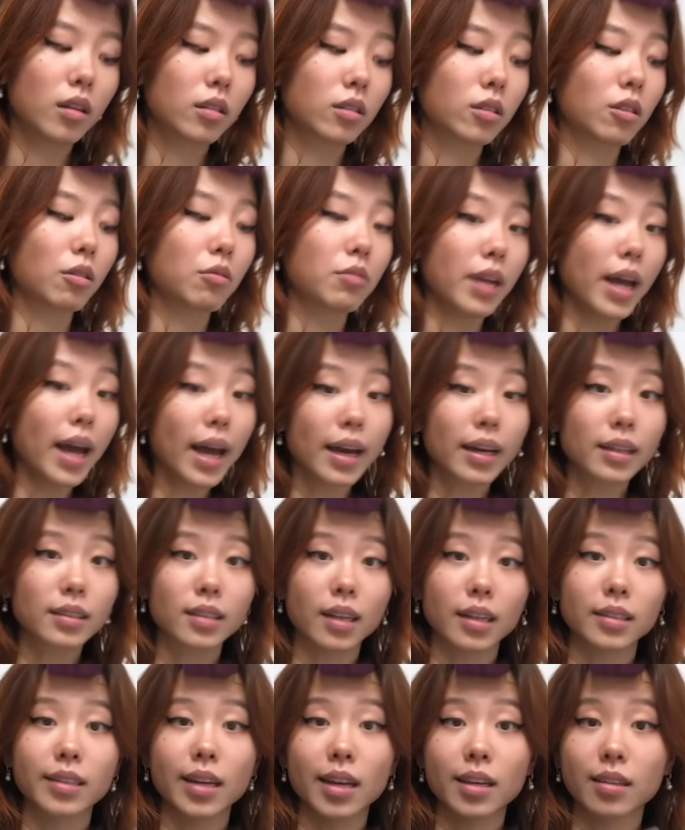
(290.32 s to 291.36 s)
So next,
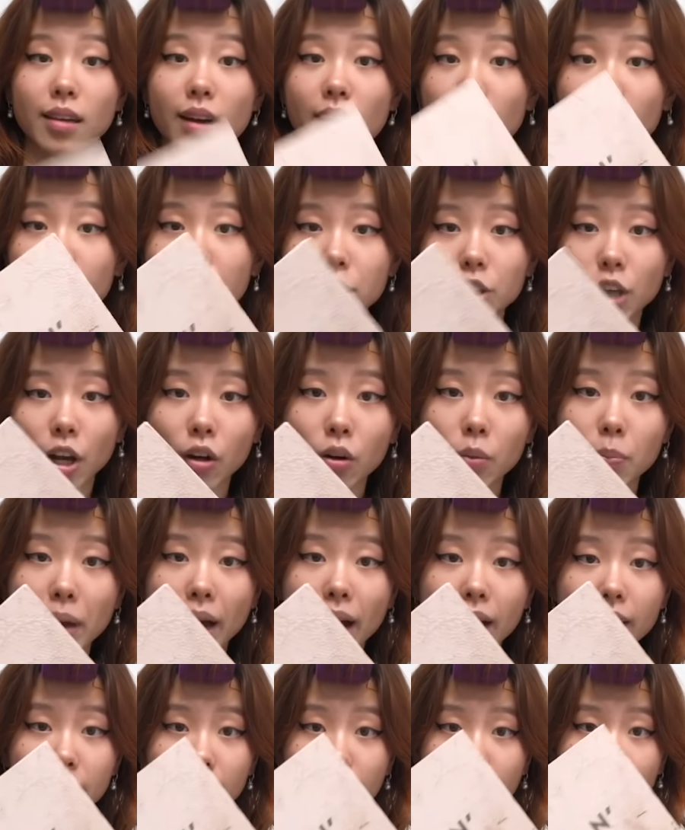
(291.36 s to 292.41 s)
I take the eyeshadow
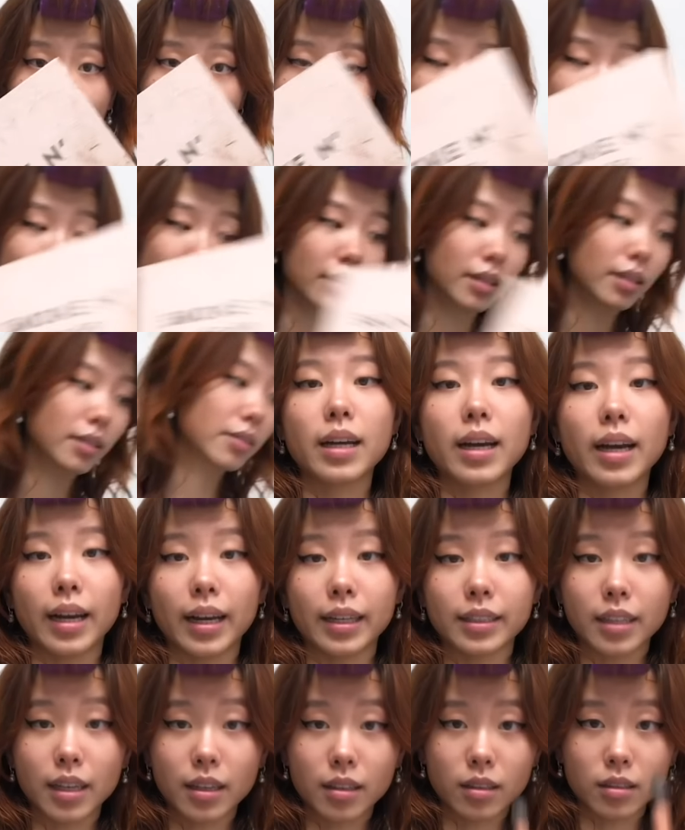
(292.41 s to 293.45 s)
palette again. I
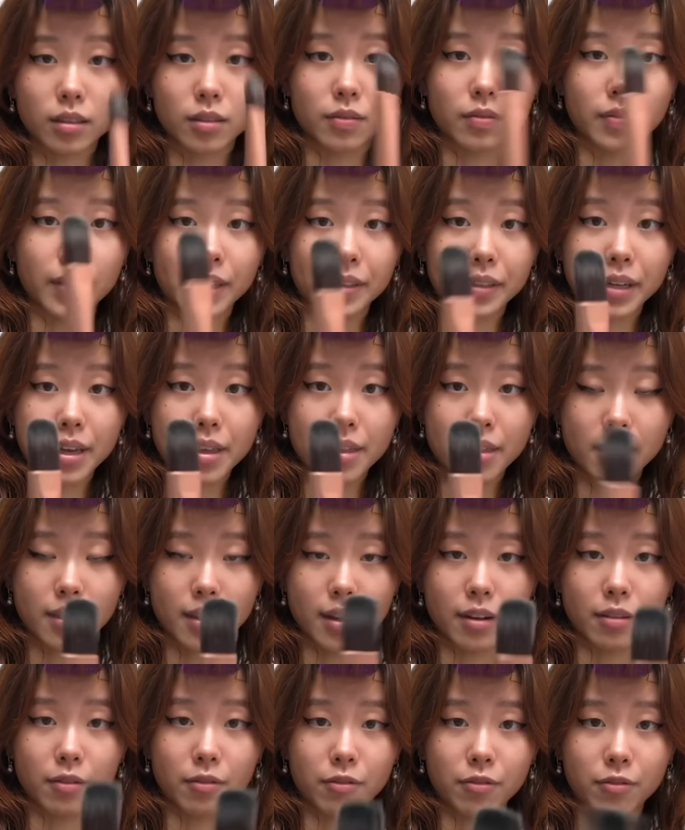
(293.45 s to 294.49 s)
take this very
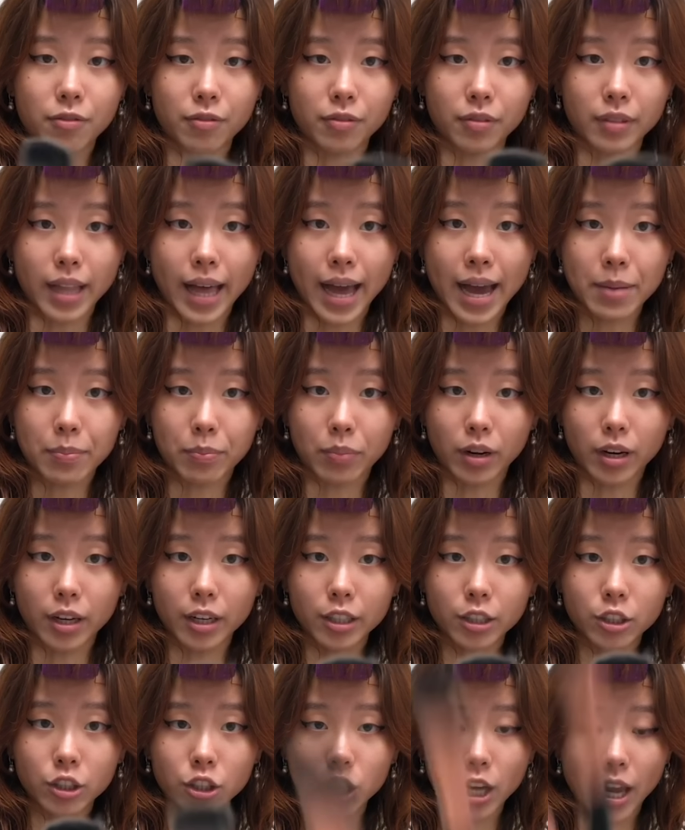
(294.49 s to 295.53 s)
thin flat
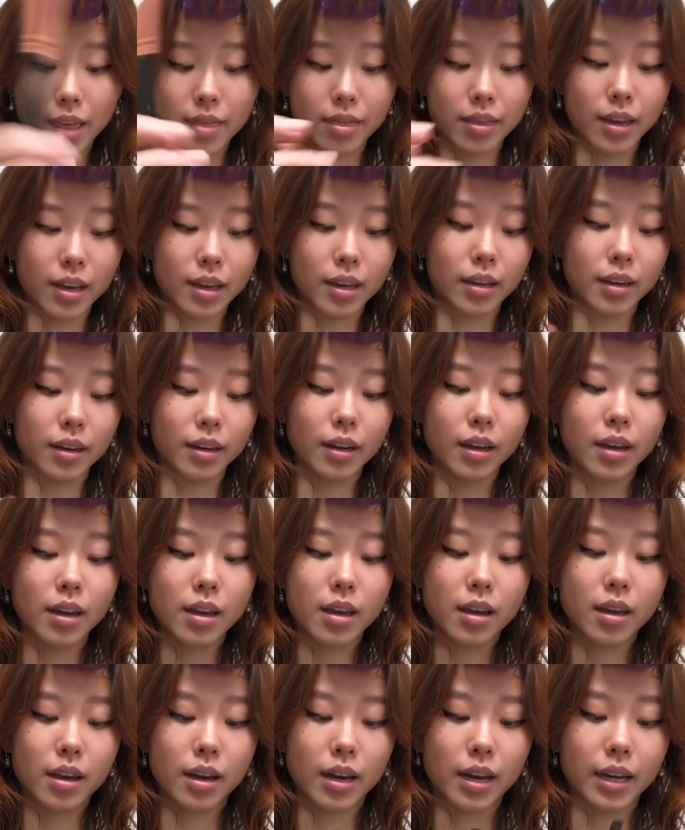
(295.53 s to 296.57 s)
brush and then
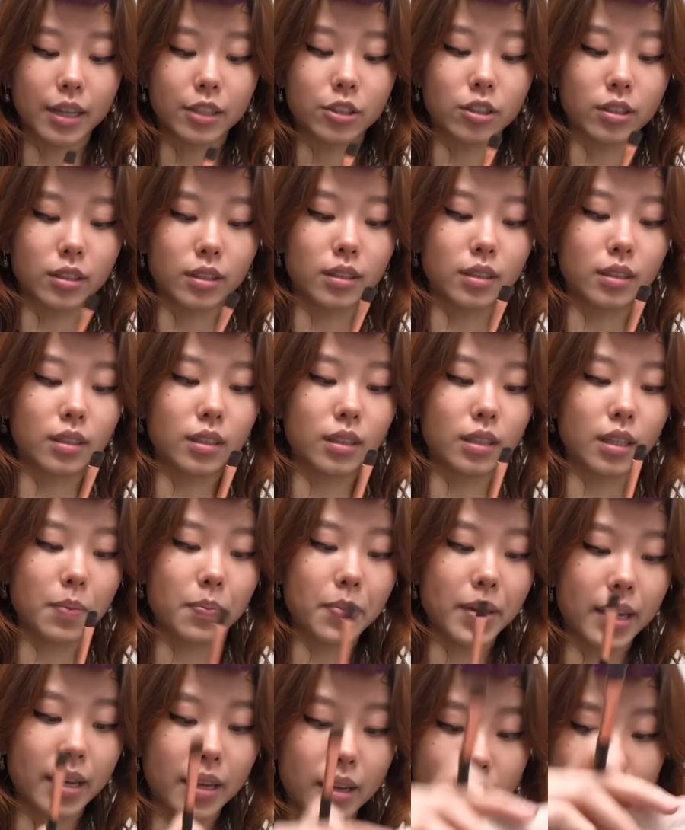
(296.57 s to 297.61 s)
I just dip
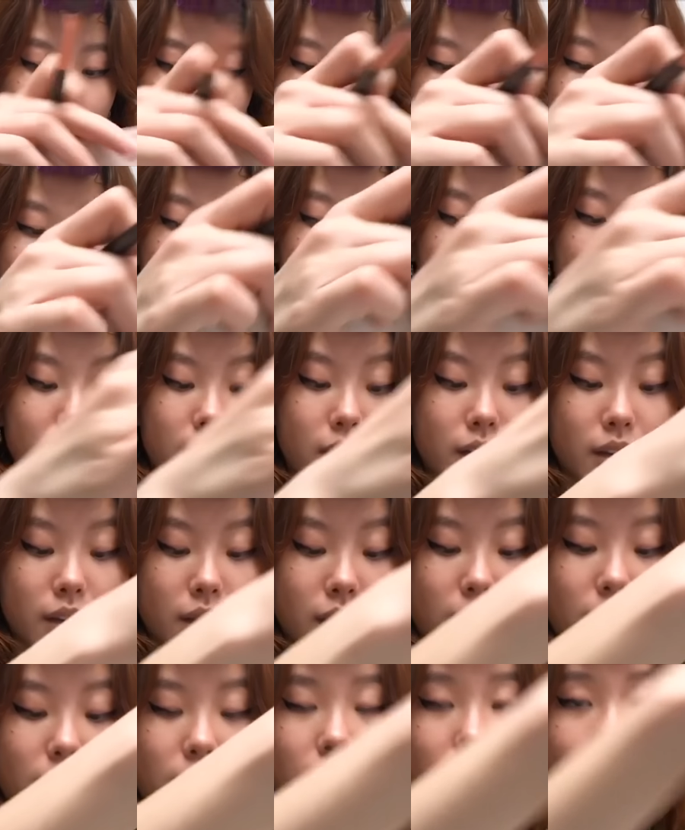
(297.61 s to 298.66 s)
it
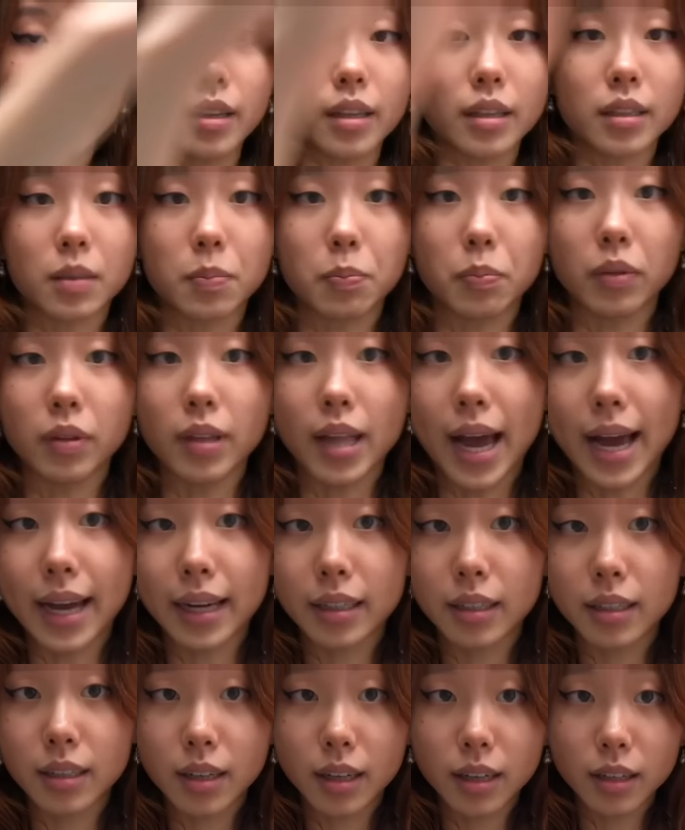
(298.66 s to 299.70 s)
in this black
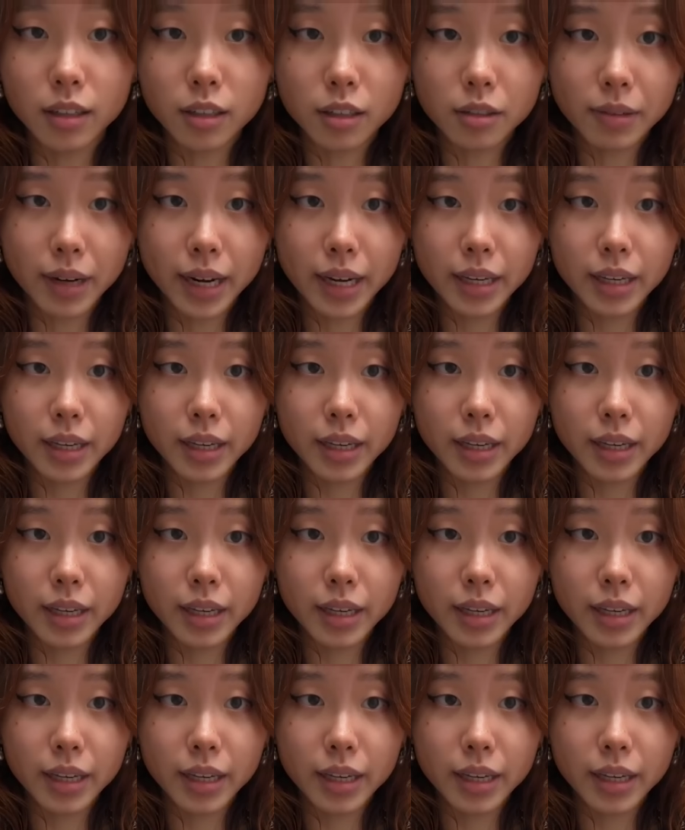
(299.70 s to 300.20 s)
color right